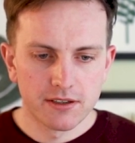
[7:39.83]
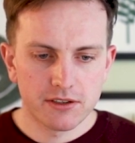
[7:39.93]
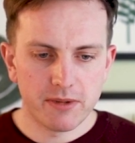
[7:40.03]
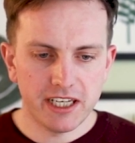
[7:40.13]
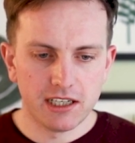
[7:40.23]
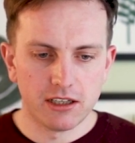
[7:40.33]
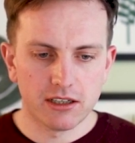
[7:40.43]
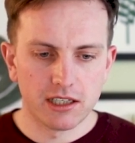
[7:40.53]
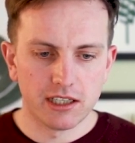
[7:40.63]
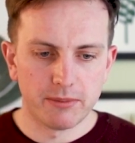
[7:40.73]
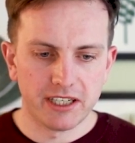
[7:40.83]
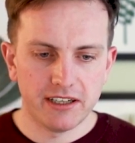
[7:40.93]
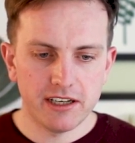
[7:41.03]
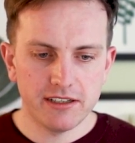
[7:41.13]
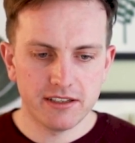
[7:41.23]
to make it look a little bit
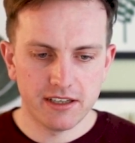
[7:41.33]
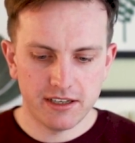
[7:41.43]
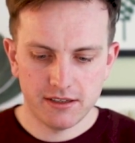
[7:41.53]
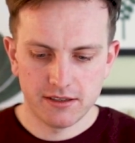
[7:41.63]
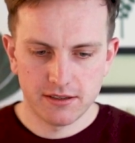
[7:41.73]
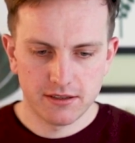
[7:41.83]
nicer.